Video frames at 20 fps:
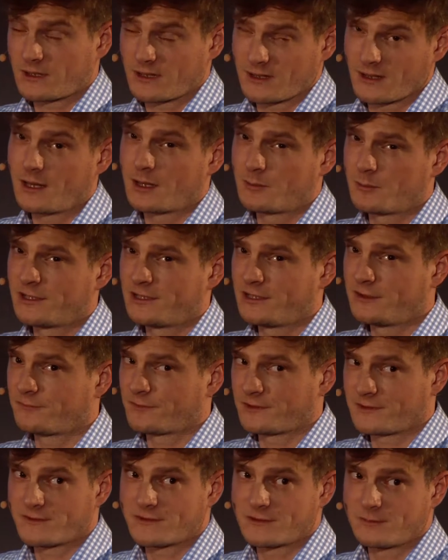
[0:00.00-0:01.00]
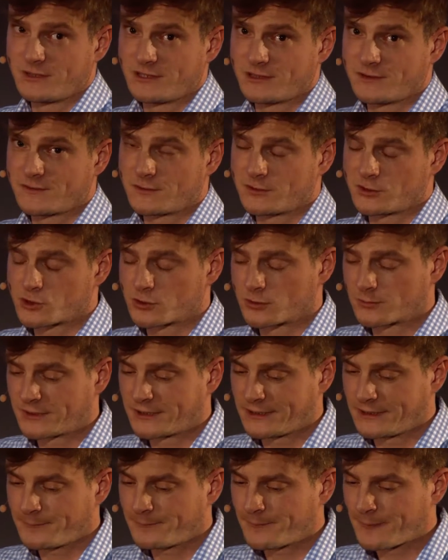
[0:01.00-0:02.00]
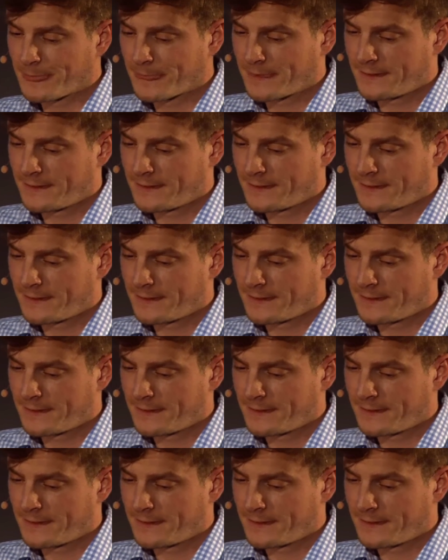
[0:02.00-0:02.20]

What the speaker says: I believe it's the biggest in Germany.